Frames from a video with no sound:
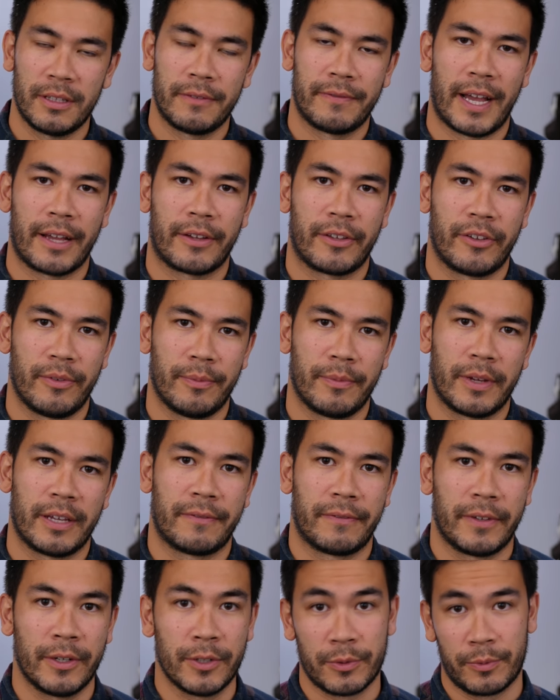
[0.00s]
the vacuum,
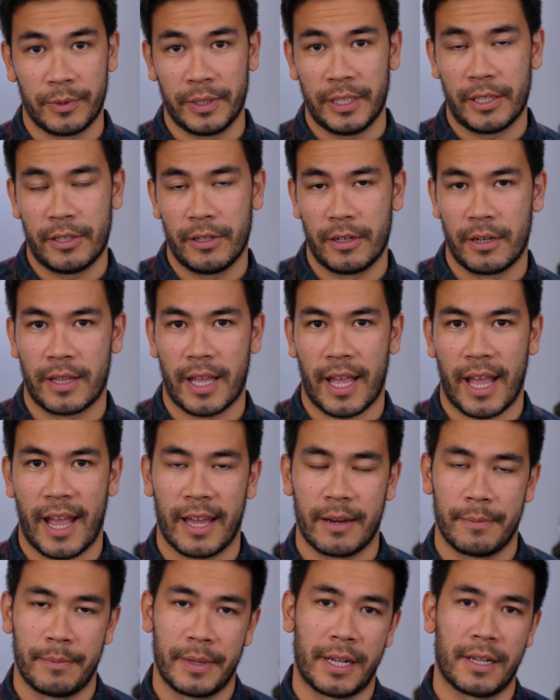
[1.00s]
it feels really good in the
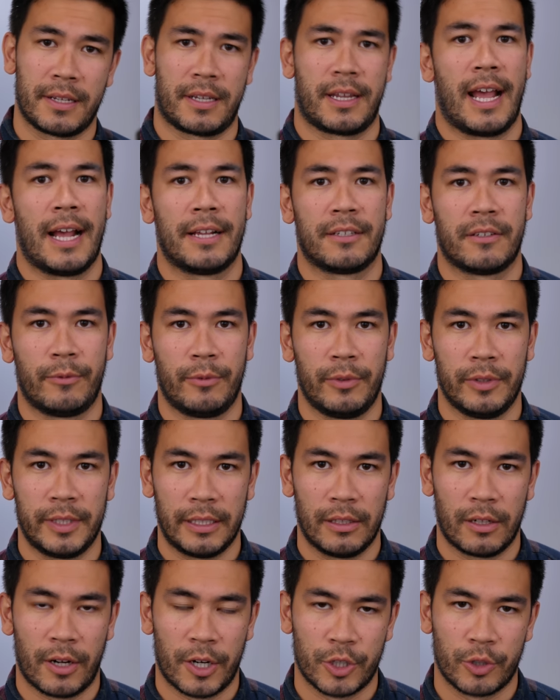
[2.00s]
hand because it has a
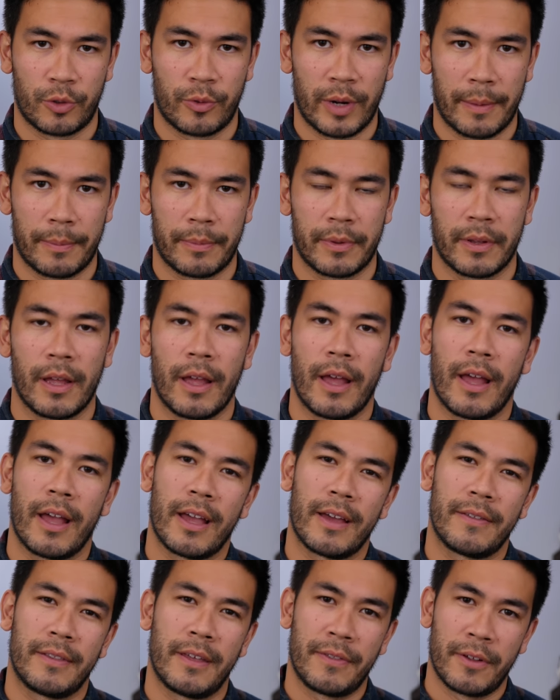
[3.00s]
really large grip.
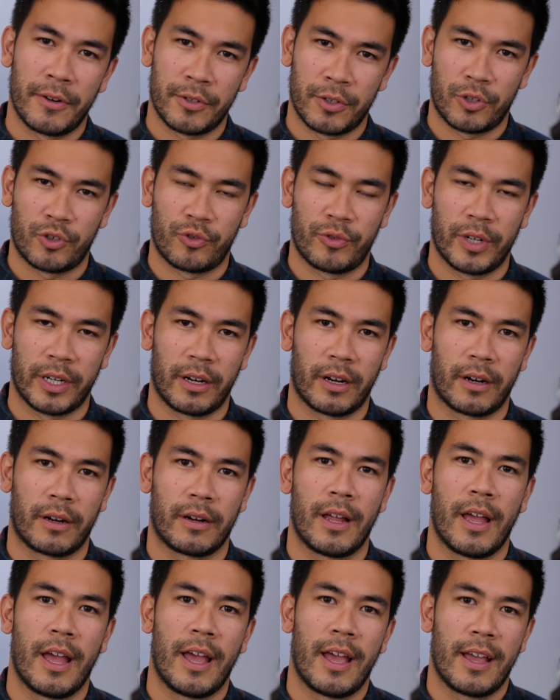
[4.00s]
And then there's a
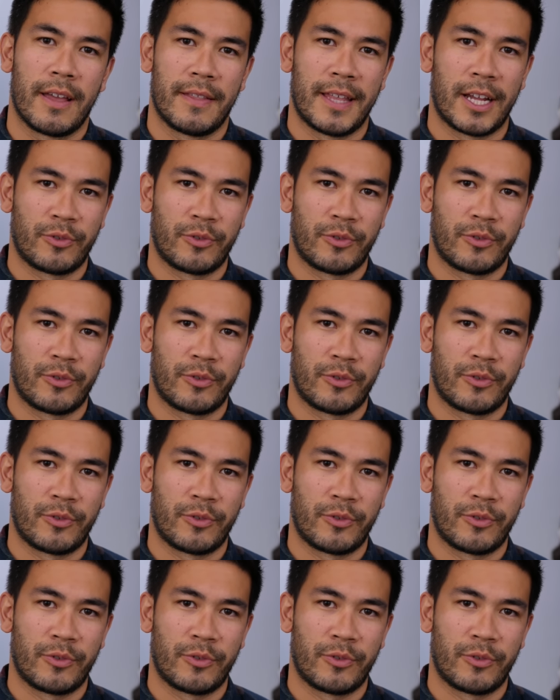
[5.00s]
trigger, and